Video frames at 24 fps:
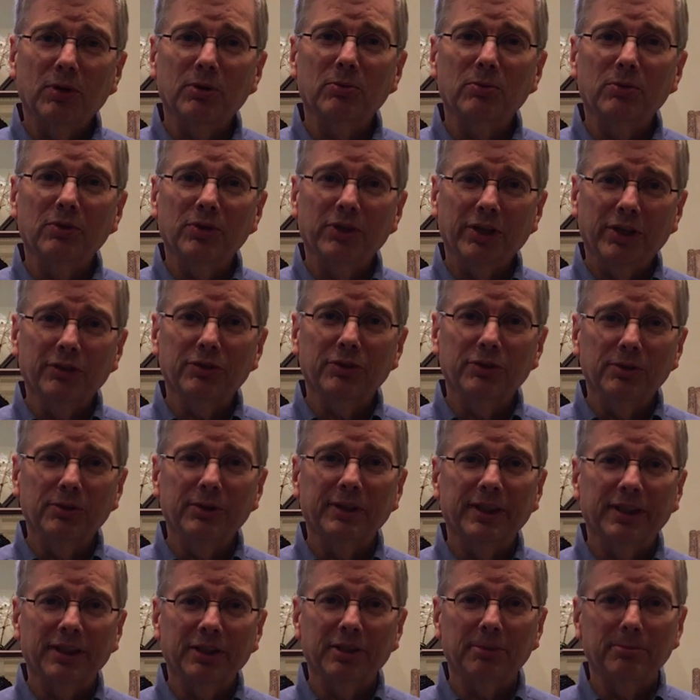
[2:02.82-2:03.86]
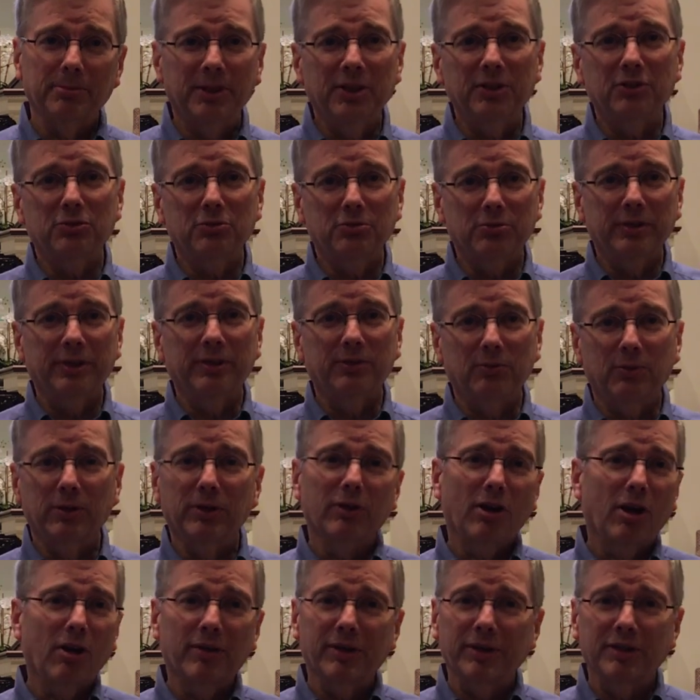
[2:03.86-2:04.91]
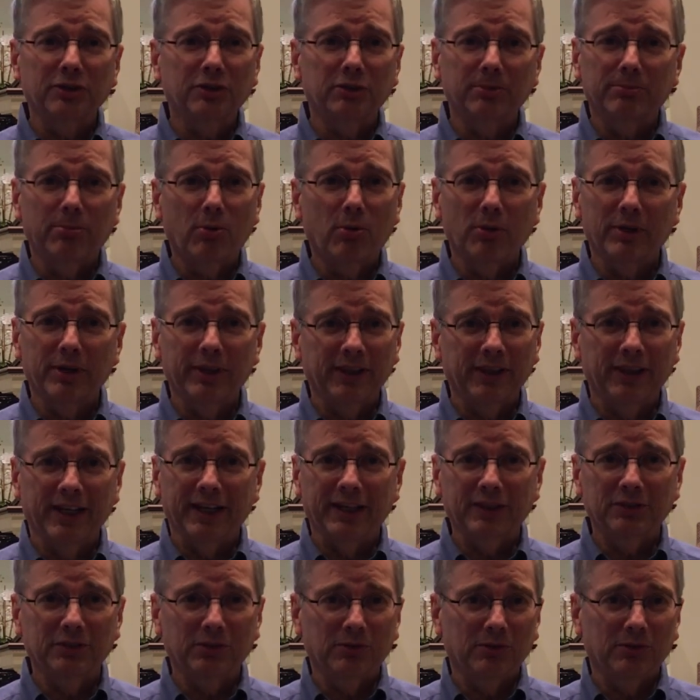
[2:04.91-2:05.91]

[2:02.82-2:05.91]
what they're doing in their ministry, and we're already supporting that,